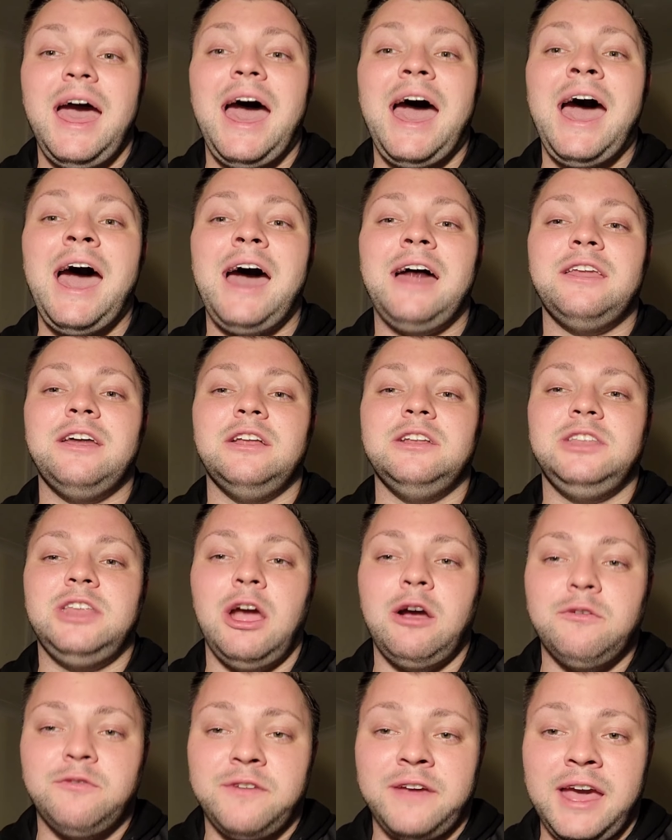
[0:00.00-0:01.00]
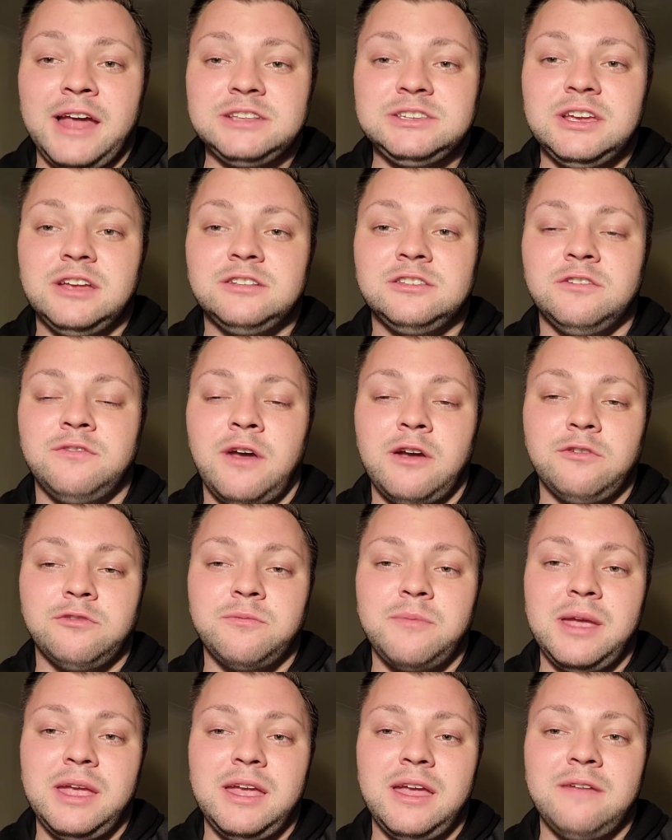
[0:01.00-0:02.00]
And don't forget to vote for
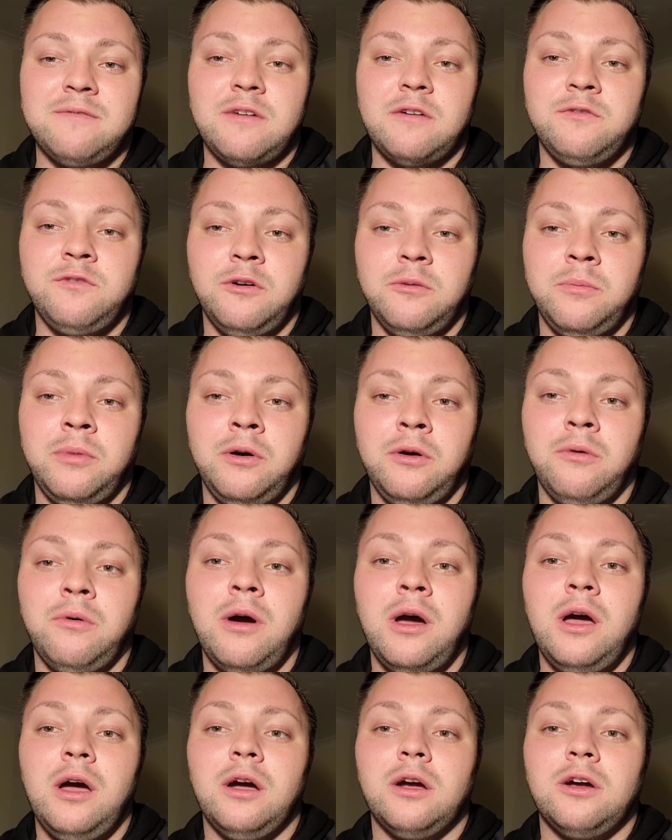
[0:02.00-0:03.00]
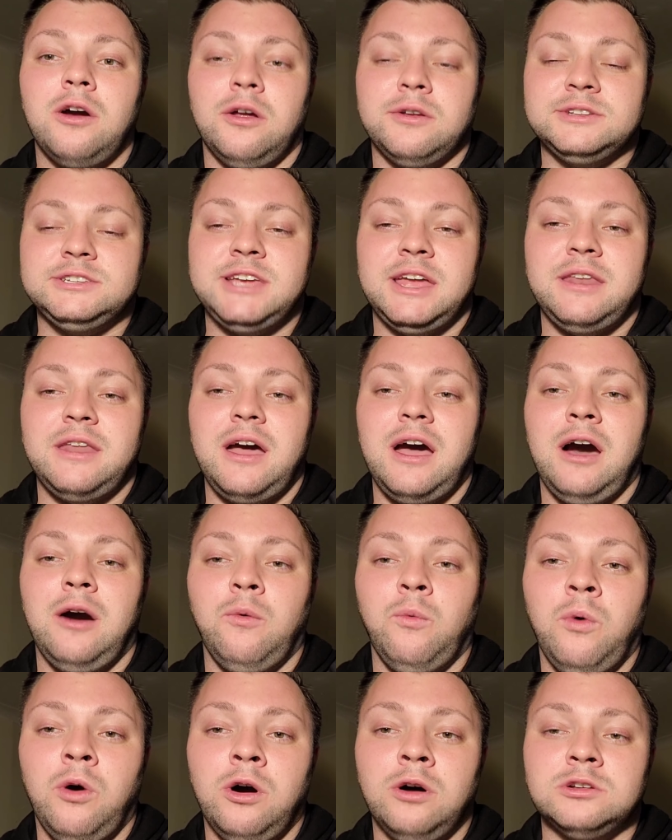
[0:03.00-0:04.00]
me in the Football Content
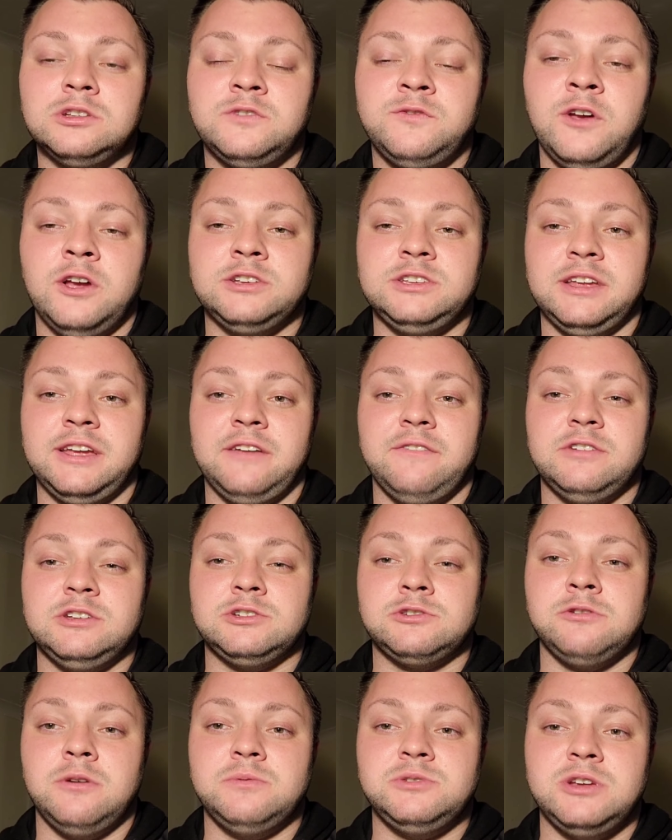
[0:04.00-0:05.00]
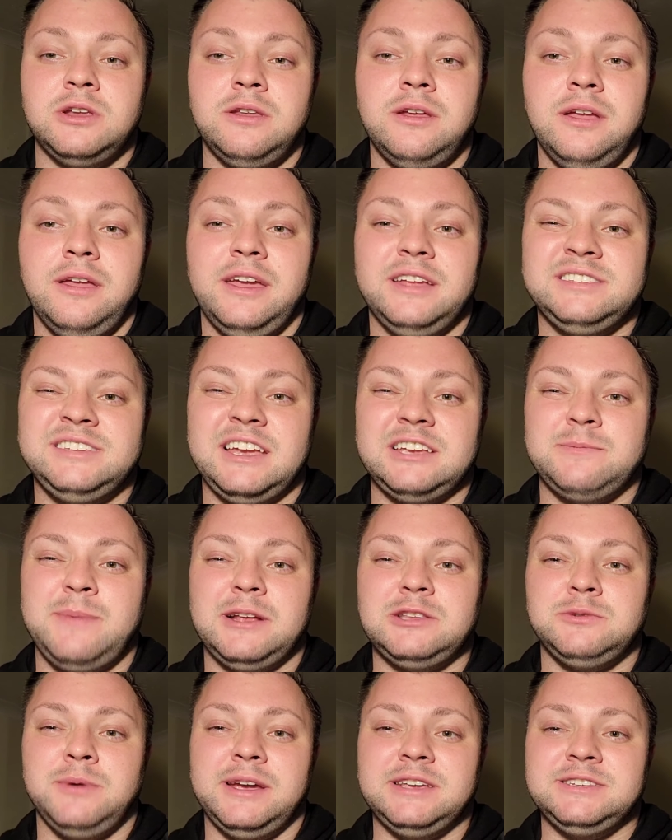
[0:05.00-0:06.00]
Awards. First link in the description. It takes
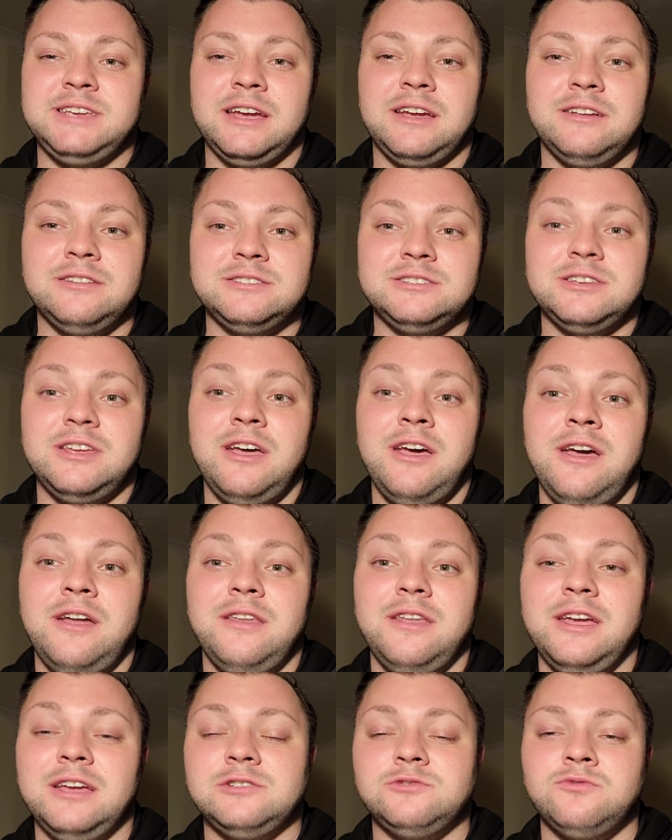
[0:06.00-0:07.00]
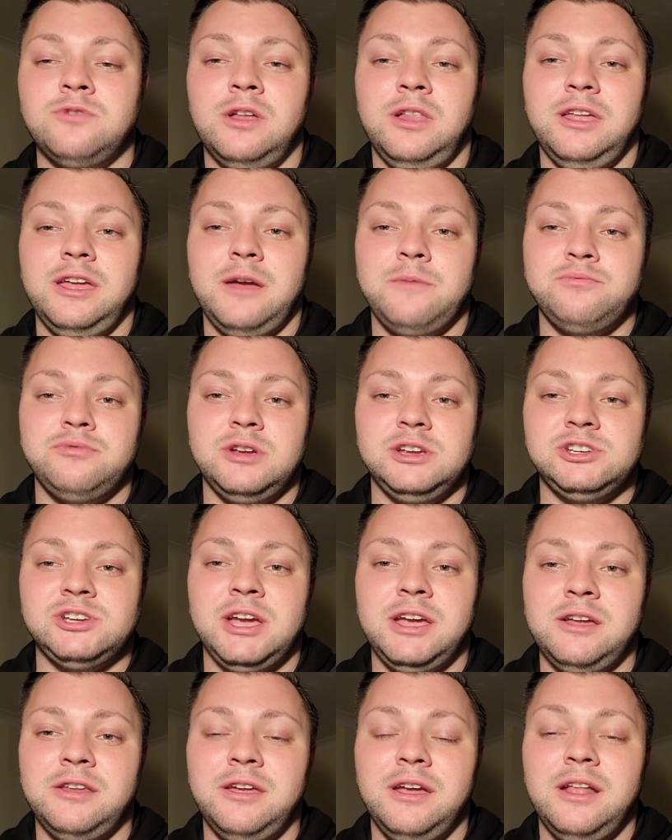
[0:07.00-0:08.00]
about 20 seconds and it is really
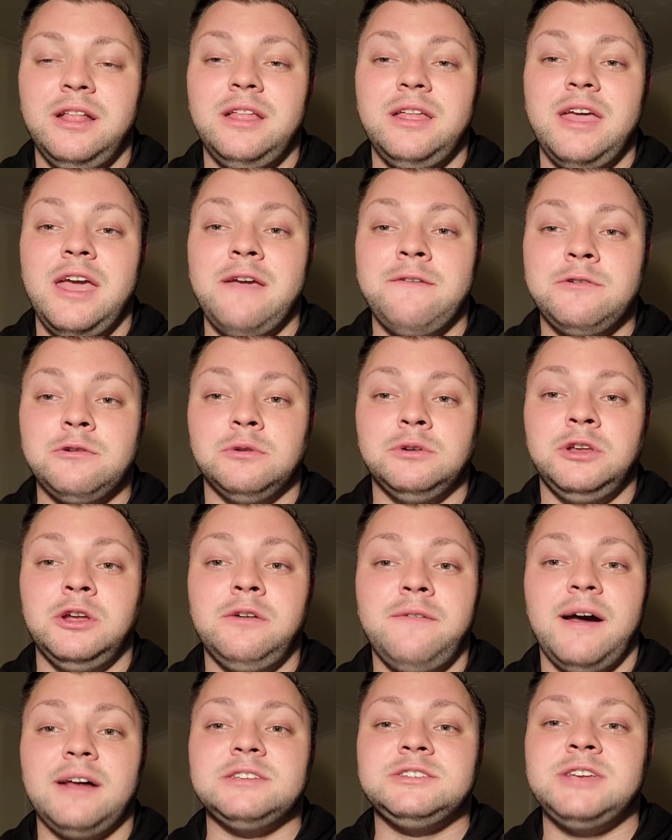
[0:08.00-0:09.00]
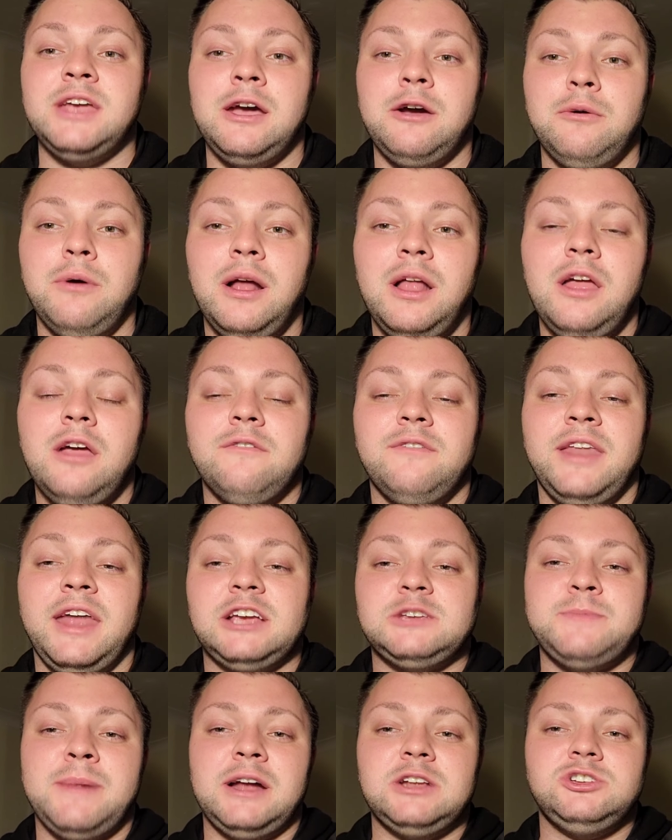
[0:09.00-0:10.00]
appreciated if you would do that. So the
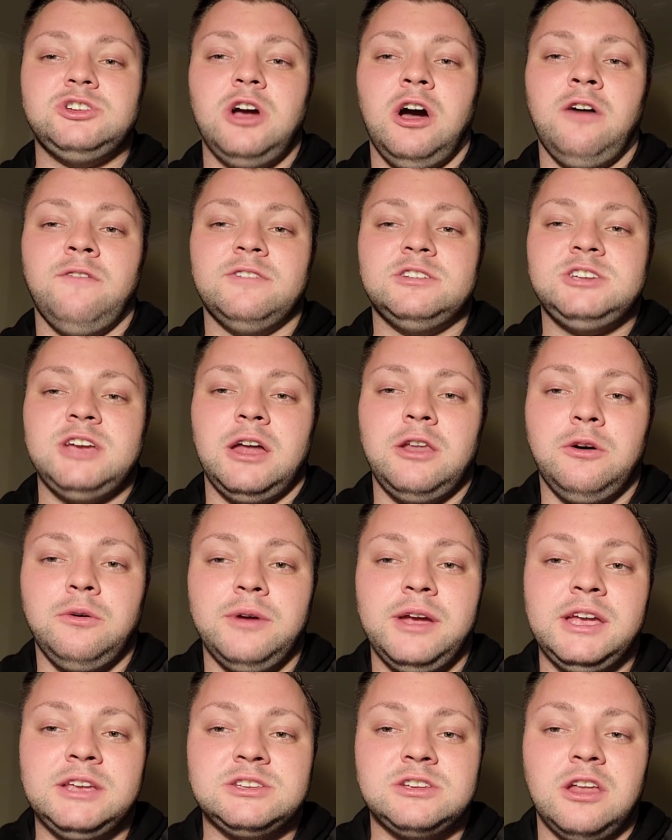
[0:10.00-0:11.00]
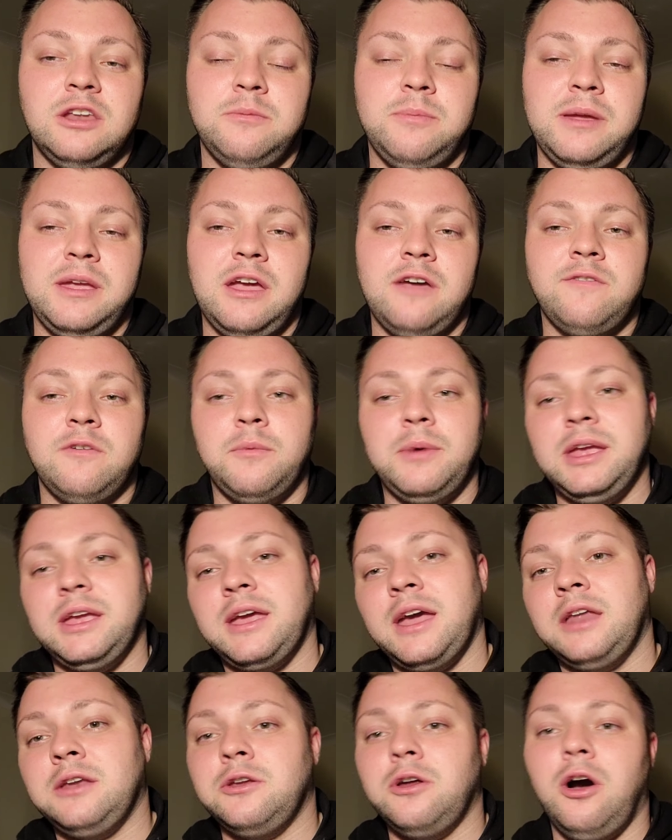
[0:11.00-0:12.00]
next match on the channel is going to be at the
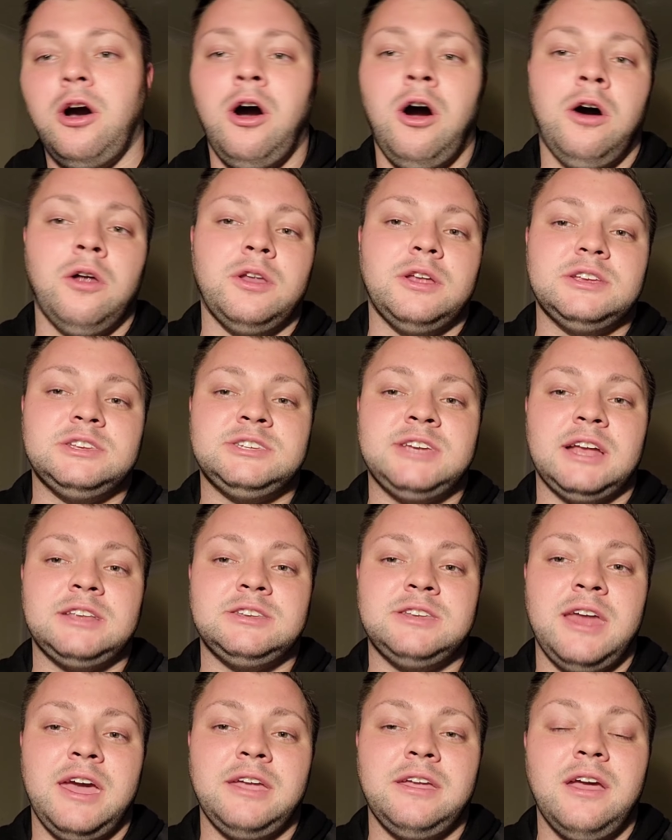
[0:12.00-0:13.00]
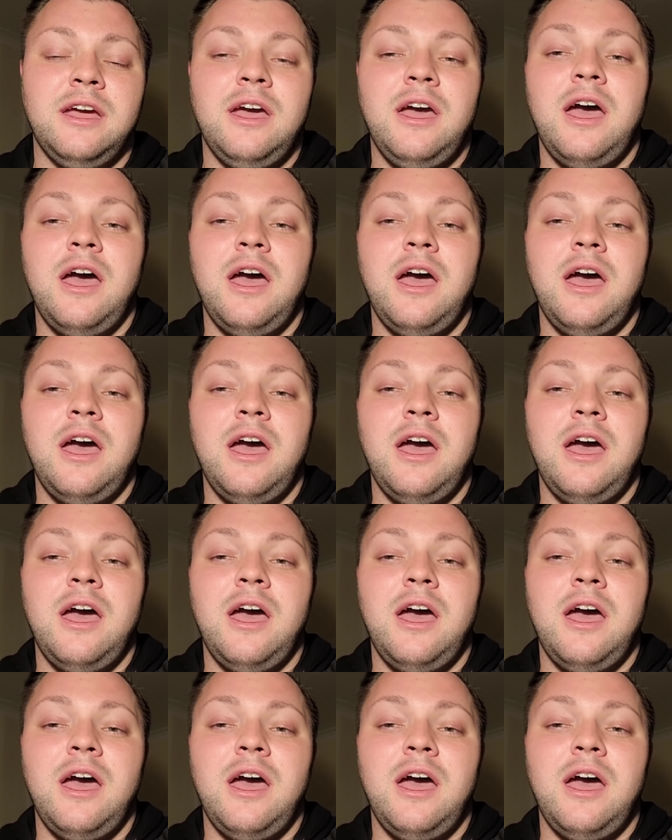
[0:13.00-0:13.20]
weekend on Saturday.